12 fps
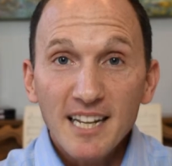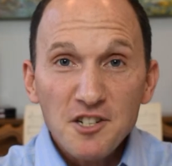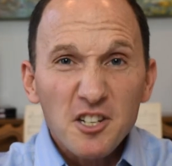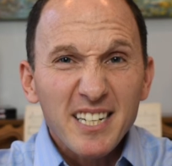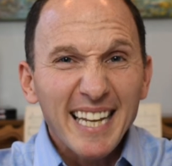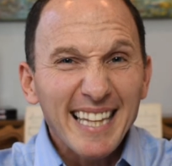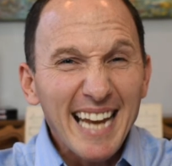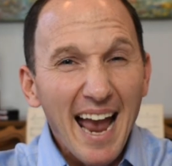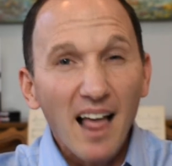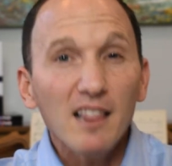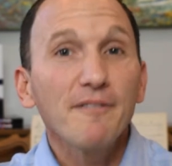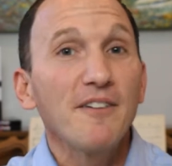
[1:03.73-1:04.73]
let's just get the
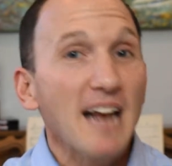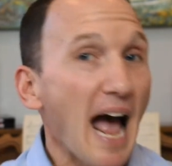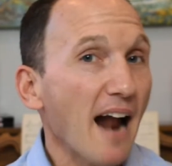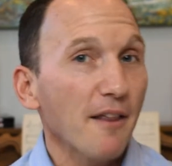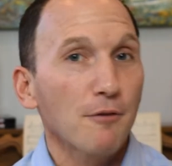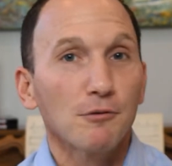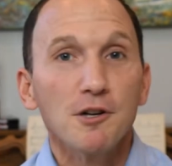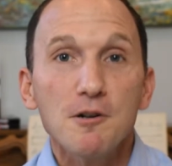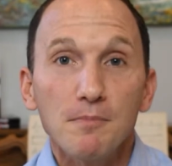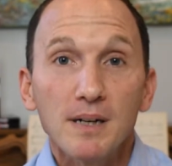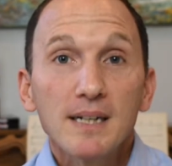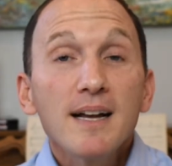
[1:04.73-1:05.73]
elephant out of the
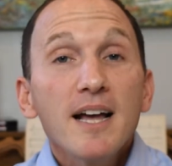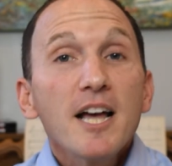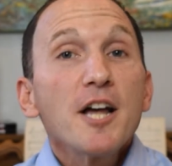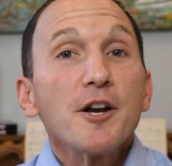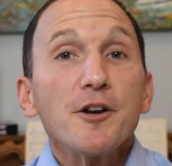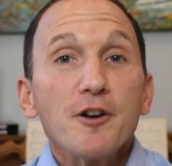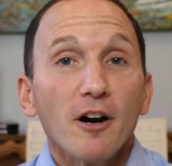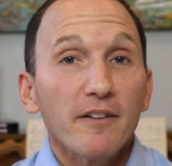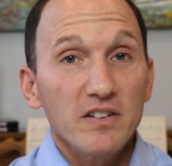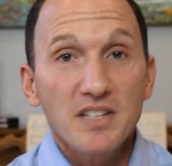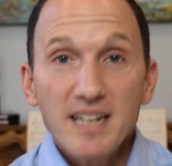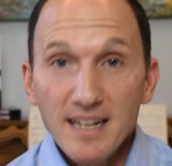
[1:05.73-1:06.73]
room.
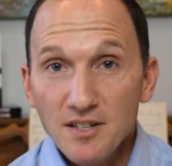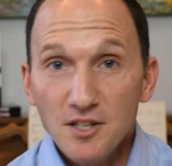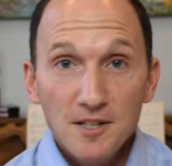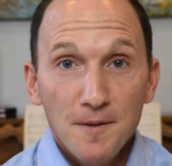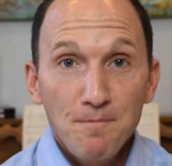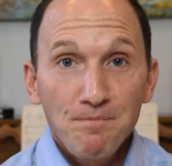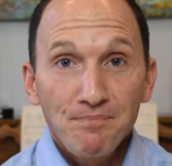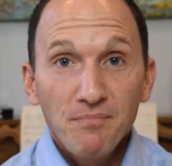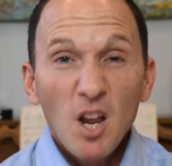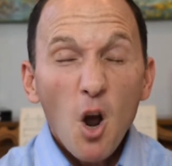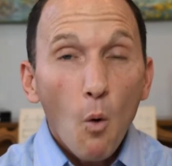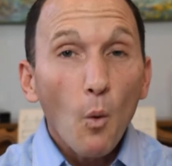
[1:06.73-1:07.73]
Nervousness.
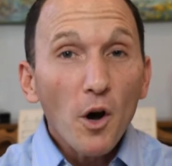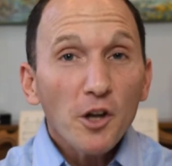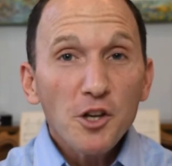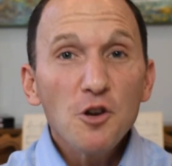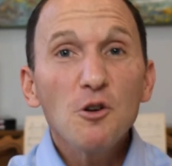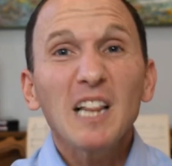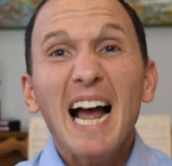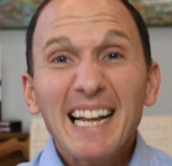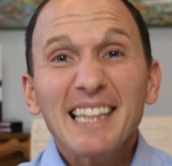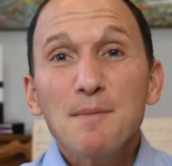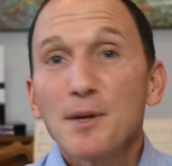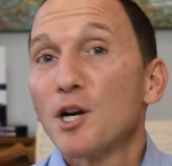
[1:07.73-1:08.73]
Will you
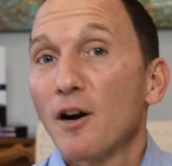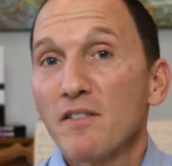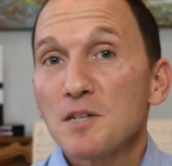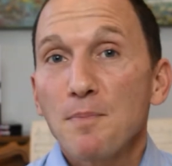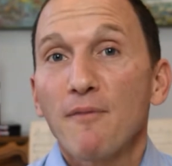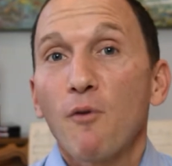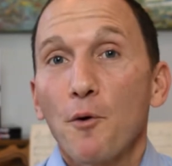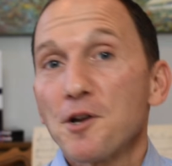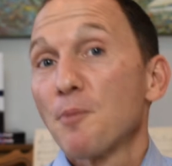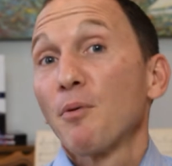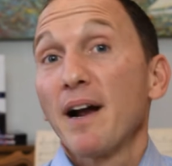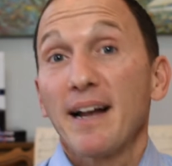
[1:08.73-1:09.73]
likely be nervous before
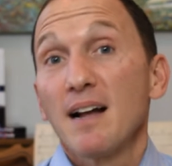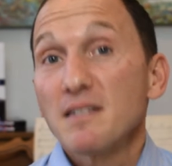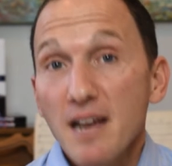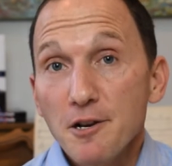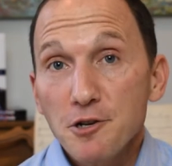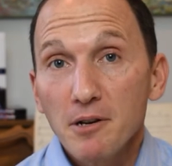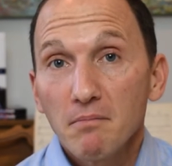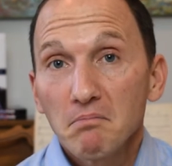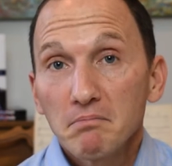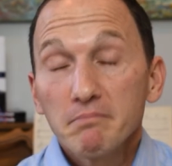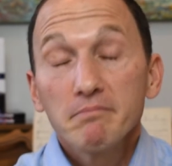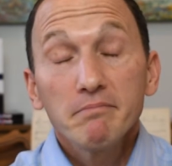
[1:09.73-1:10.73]
your breakout session?
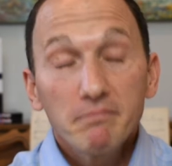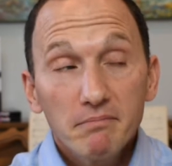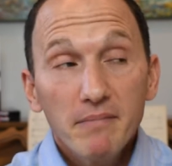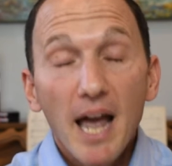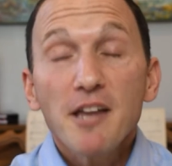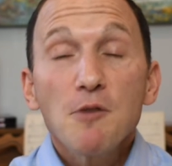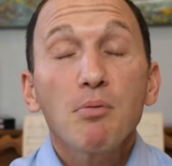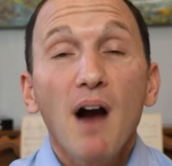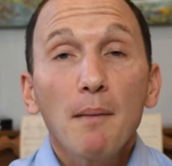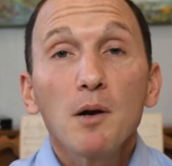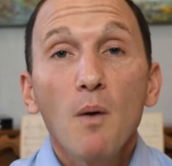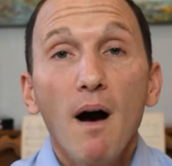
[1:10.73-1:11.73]
Yeah, you
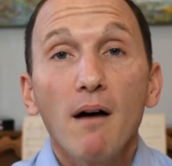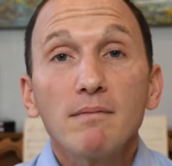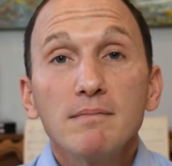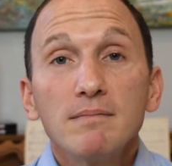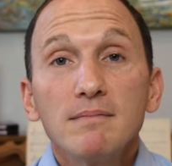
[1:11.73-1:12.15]
probably will.